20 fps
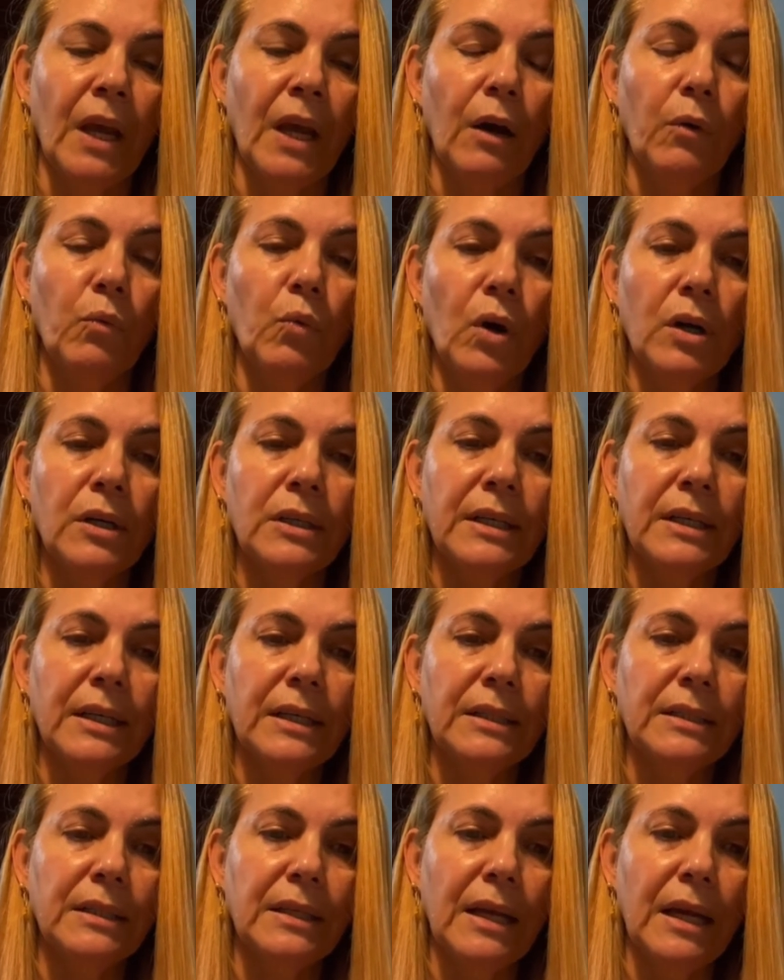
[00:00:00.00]
worked
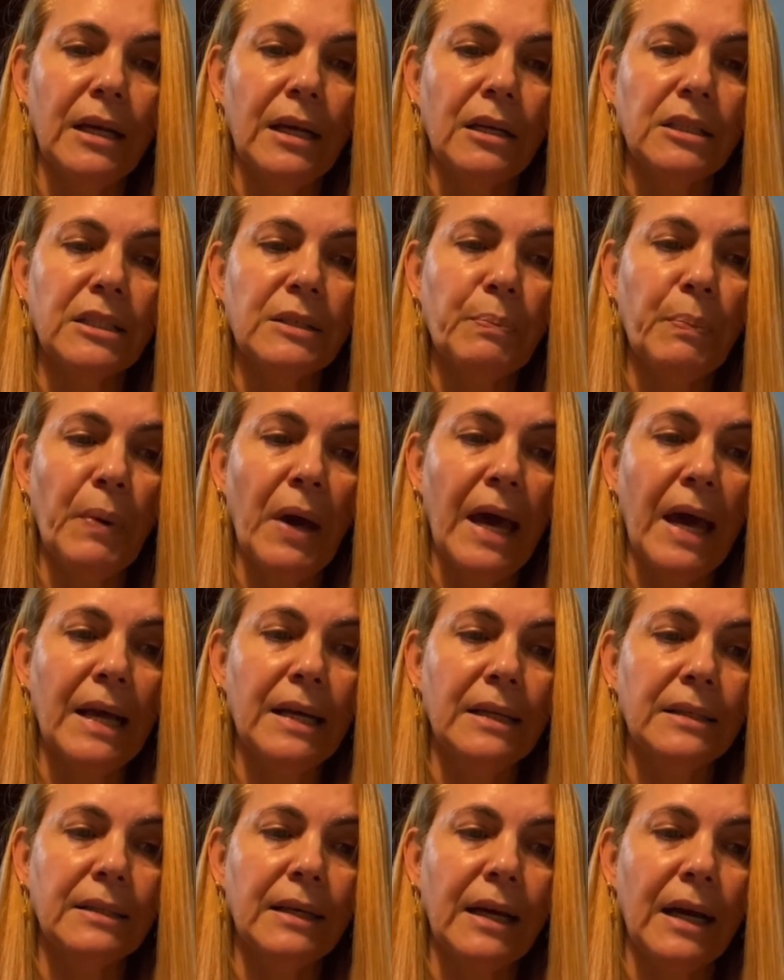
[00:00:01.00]
their
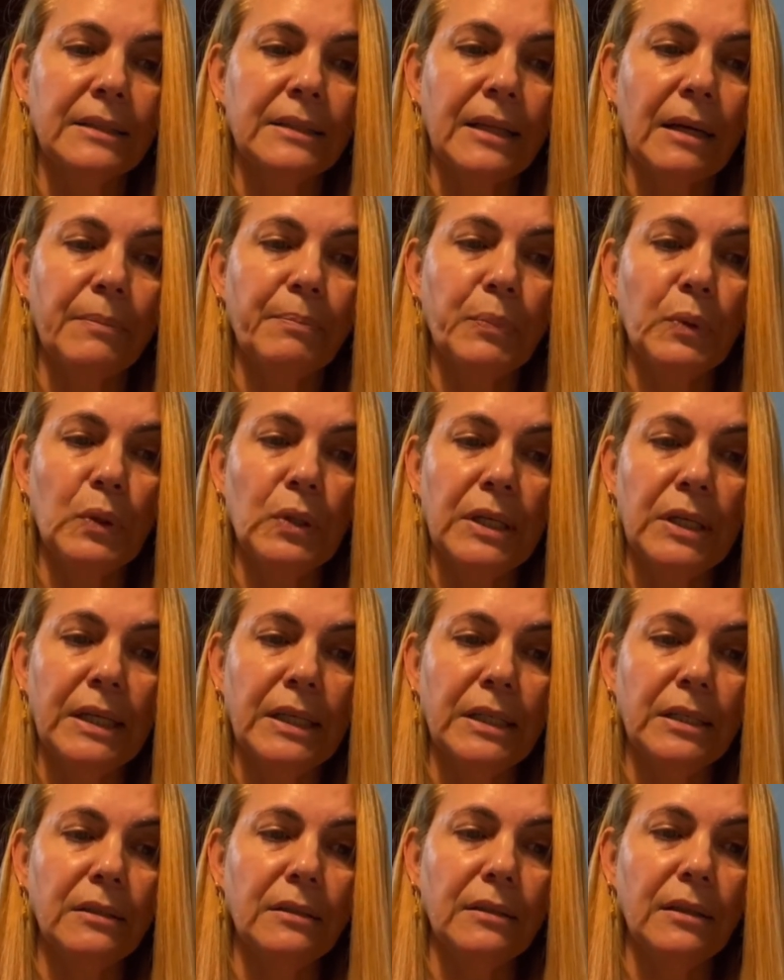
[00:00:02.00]
spell,
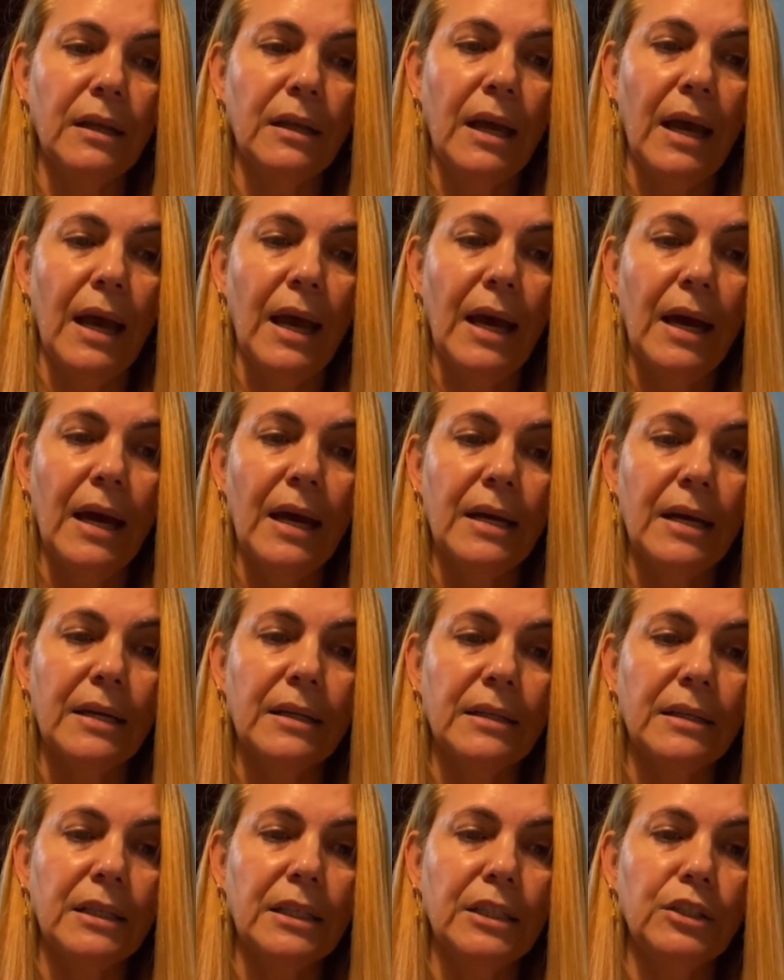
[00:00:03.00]
catapulting her
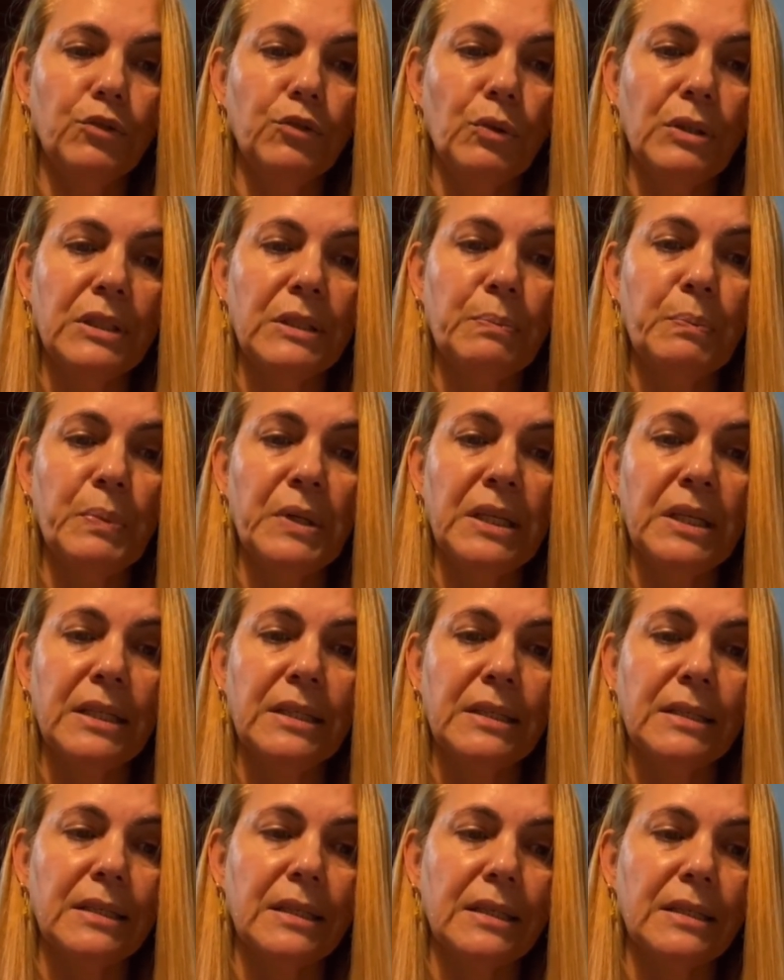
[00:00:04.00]
into
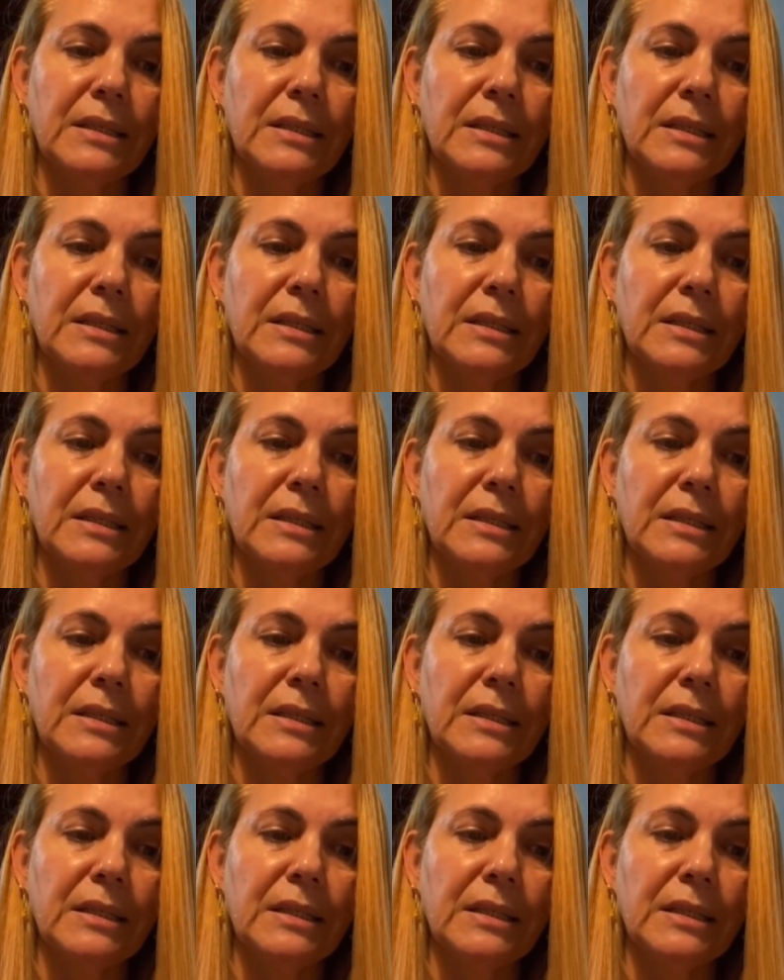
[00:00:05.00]
experiences